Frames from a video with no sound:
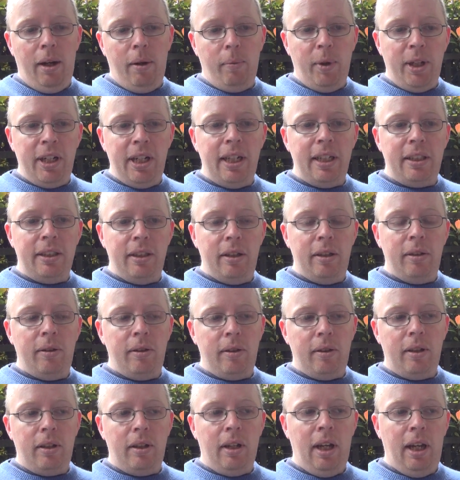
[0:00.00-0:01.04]
we need to
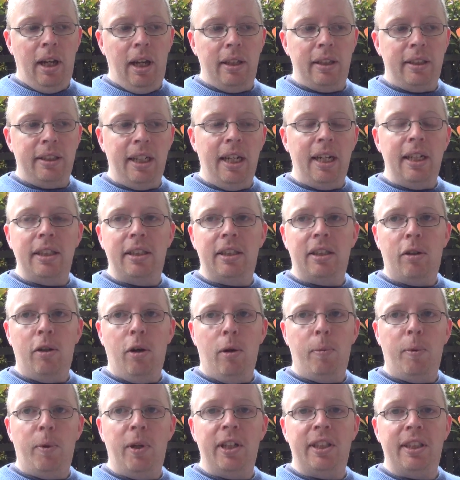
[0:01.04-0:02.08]
change the
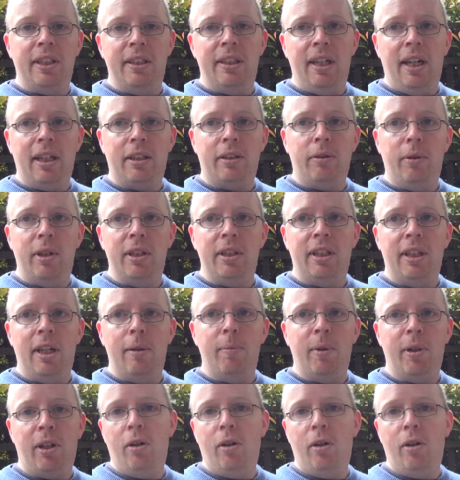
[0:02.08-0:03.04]
corporation tax regime. The